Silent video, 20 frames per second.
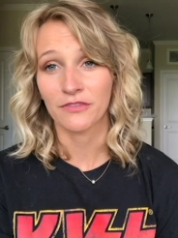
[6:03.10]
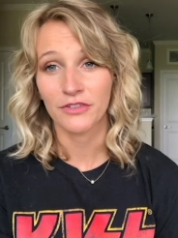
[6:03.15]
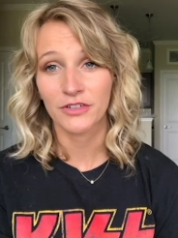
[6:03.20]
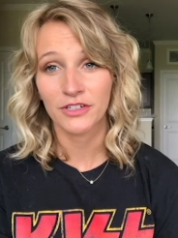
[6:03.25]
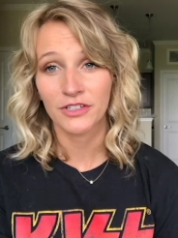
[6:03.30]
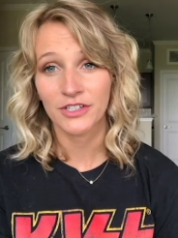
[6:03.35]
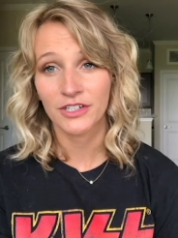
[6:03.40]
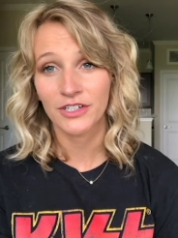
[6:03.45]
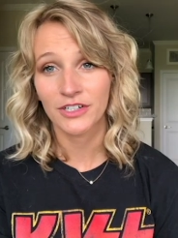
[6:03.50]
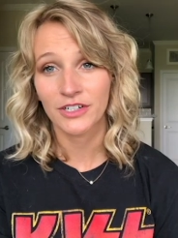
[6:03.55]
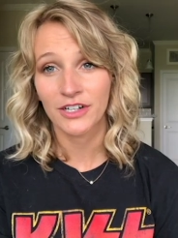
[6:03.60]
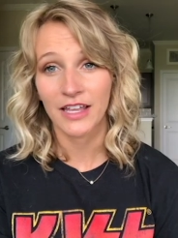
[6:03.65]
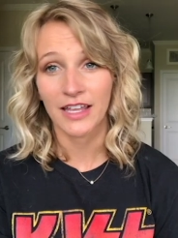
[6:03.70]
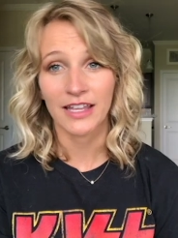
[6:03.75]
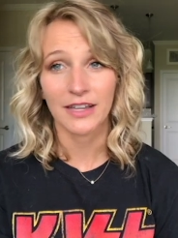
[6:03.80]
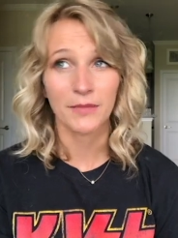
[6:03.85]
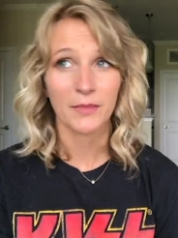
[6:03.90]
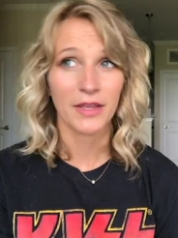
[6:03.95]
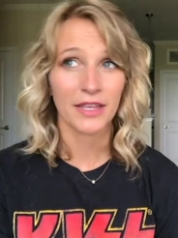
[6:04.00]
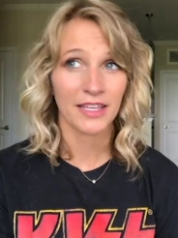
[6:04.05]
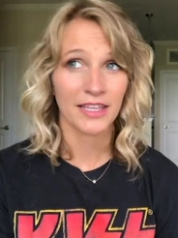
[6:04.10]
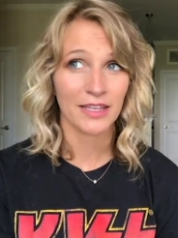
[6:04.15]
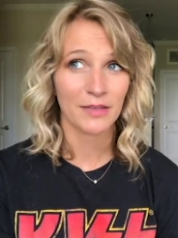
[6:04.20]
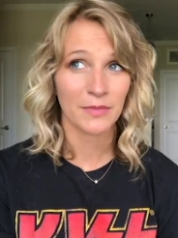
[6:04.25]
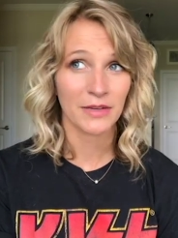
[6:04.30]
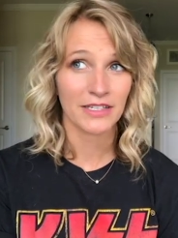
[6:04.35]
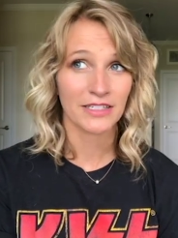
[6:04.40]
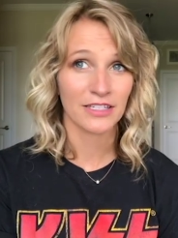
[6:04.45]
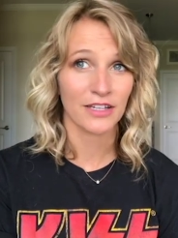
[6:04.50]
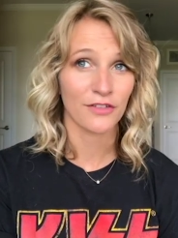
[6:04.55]
further and making
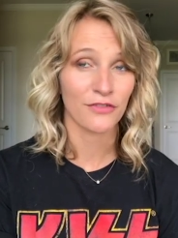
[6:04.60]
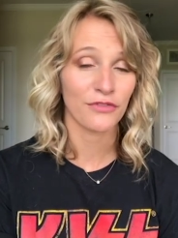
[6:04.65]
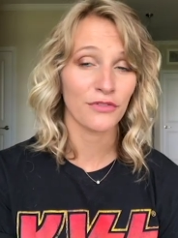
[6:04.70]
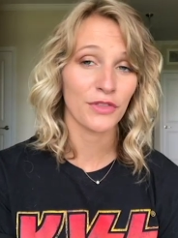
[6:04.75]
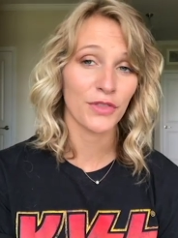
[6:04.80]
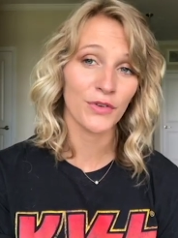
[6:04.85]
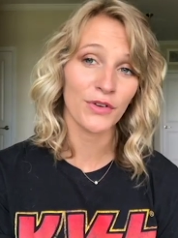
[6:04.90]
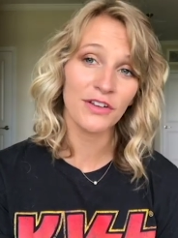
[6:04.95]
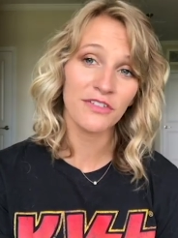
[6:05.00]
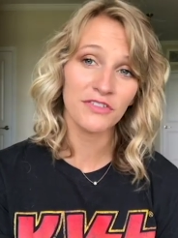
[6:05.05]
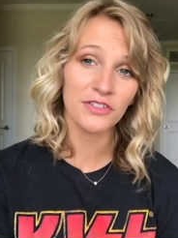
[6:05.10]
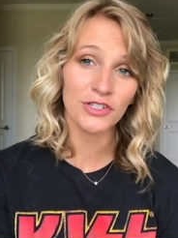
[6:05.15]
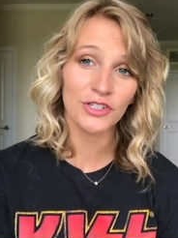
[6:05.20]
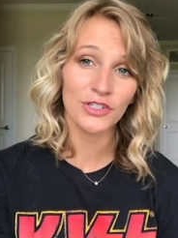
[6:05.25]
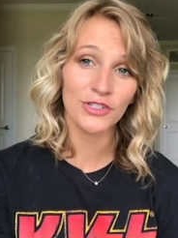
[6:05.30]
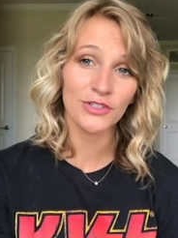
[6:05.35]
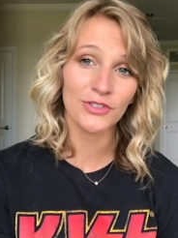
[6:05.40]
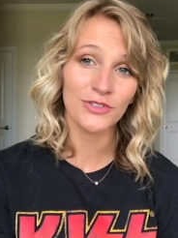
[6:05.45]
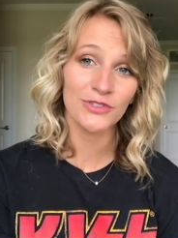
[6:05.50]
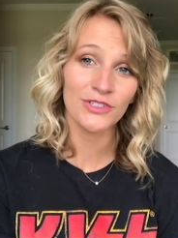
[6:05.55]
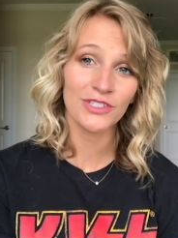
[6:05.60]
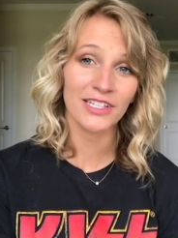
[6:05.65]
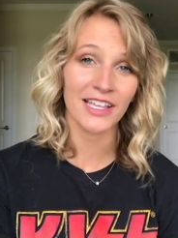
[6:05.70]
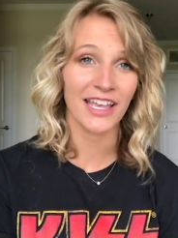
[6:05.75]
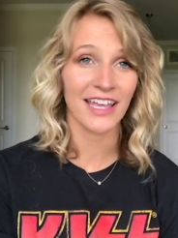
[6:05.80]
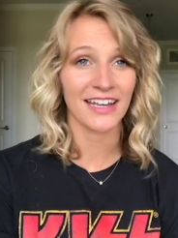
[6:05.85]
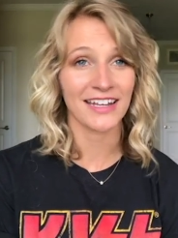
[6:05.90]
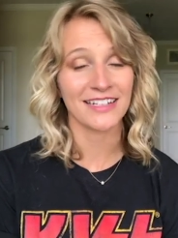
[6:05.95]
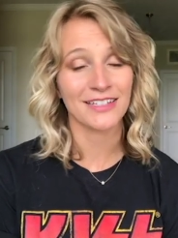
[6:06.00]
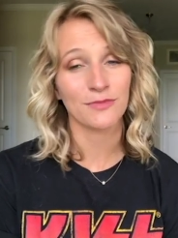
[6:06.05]
myself thrift shoes
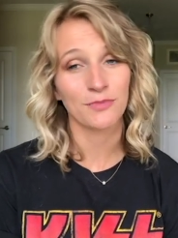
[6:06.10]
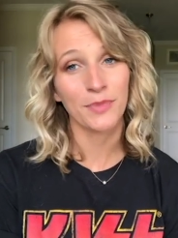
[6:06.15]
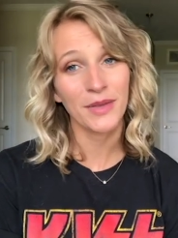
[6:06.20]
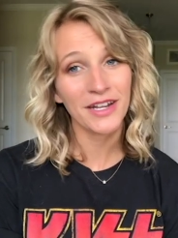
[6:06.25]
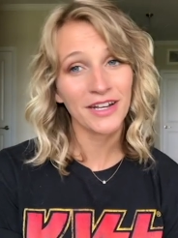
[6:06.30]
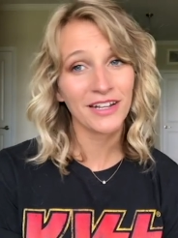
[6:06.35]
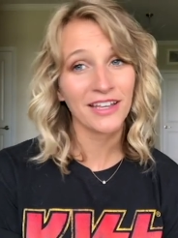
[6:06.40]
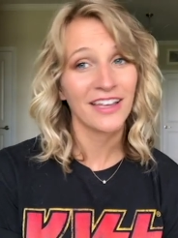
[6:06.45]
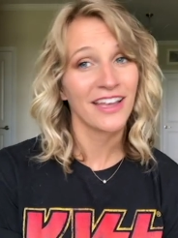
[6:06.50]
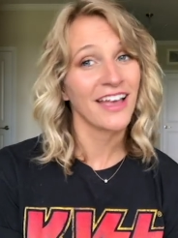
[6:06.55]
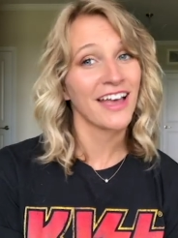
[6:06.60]
and it's been